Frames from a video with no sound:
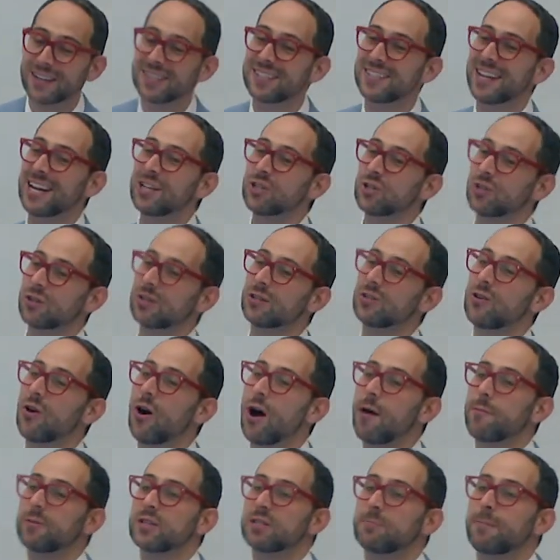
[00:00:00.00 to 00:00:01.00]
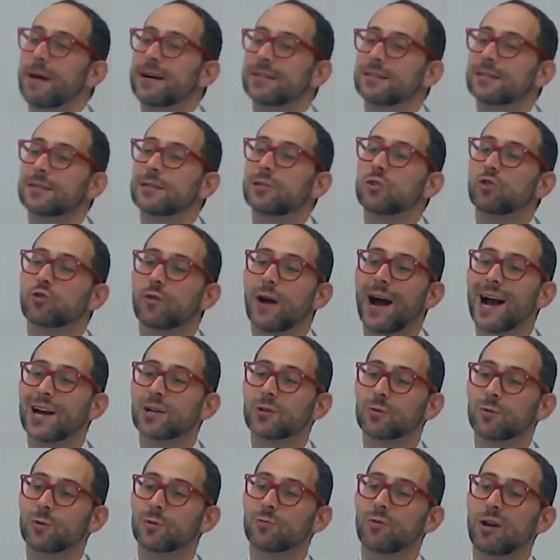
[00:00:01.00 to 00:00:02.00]
extent should the law respect a
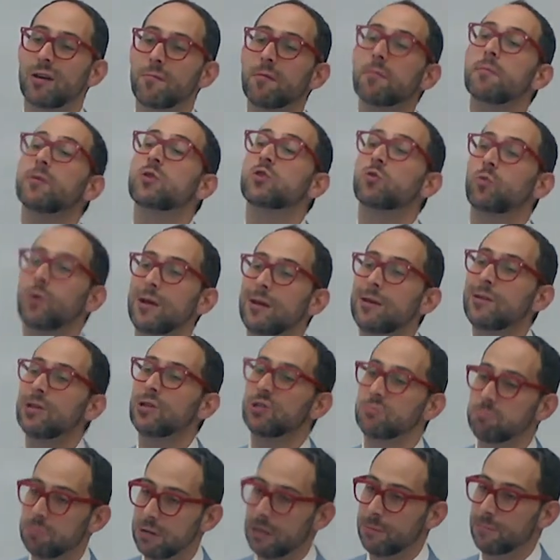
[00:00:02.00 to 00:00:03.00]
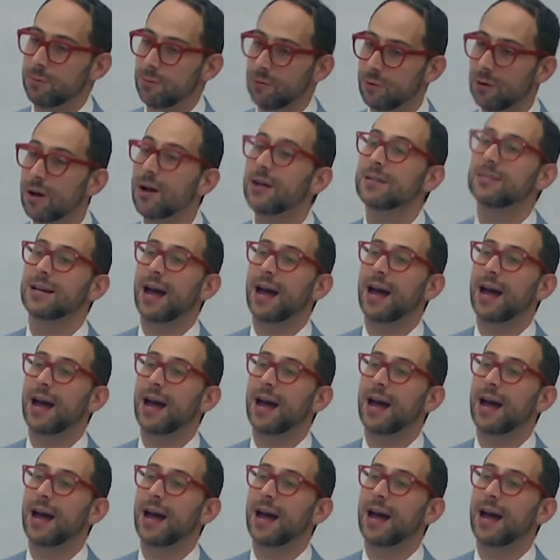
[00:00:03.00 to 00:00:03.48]
contractual agreement between these people